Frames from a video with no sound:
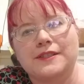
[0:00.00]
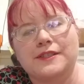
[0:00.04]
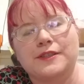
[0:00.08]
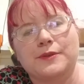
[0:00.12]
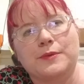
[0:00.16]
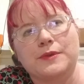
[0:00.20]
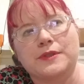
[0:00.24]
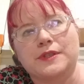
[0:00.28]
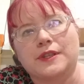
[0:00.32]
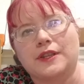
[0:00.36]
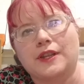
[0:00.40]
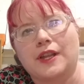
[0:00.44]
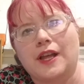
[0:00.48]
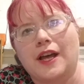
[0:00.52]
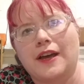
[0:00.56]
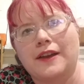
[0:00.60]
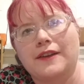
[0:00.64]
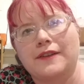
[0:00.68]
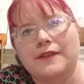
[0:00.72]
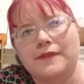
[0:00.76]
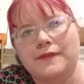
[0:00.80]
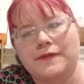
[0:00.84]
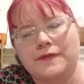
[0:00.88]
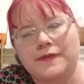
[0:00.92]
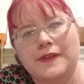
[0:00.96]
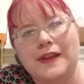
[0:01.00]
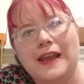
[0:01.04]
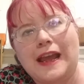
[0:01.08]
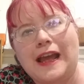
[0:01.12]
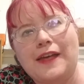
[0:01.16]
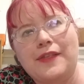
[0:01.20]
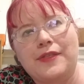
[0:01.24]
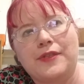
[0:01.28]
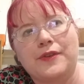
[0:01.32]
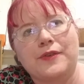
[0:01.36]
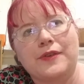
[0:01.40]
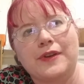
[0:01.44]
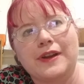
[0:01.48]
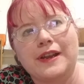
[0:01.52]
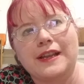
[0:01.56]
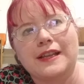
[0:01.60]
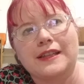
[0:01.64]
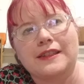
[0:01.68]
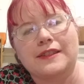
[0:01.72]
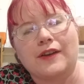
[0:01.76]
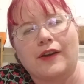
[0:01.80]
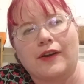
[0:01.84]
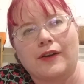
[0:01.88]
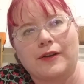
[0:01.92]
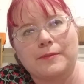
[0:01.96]
there was a lot of gathering
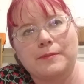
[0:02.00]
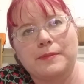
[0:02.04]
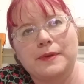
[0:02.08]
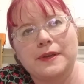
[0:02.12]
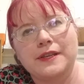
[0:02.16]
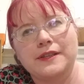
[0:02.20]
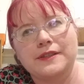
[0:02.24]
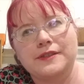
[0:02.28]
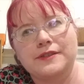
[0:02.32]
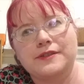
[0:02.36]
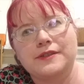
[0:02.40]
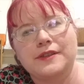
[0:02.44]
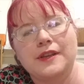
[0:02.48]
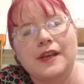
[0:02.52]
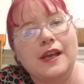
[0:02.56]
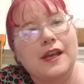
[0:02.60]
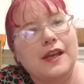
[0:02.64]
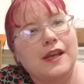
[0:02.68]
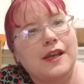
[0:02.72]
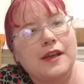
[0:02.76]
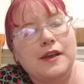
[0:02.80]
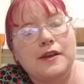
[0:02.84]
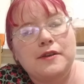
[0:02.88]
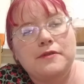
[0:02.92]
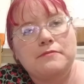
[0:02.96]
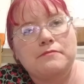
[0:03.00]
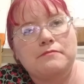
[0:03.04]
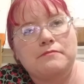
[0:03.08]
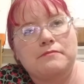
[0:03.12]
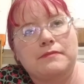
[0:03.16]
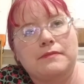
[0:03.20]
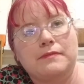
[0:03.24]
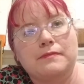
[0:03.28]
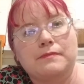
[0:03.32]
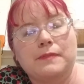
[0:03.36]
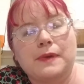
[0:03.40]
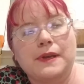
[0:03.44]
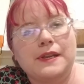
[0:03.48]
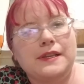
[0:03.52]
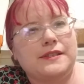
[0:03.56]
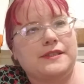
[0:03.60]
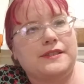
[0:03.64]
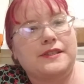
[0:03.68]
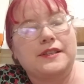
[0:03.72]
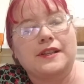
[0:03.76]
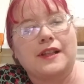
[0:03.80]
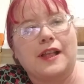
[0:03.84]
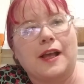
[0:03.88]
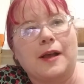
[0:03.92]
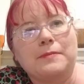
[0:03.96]
in the armpits, but it
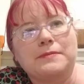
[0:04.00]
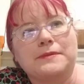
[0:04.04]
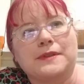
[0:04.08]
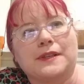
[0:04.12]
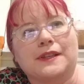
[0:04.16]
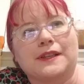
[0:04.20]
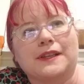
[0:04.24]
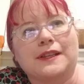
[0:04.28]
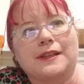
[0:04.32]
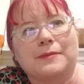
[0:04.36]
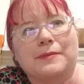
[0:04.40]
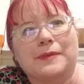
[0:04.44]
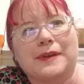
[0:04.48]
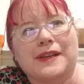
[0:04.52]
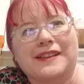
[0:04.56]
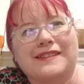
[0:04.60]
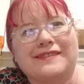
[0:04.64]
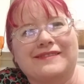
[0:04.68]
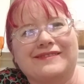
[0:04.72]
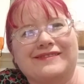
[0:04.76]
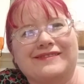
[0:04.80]
still helped a little bit.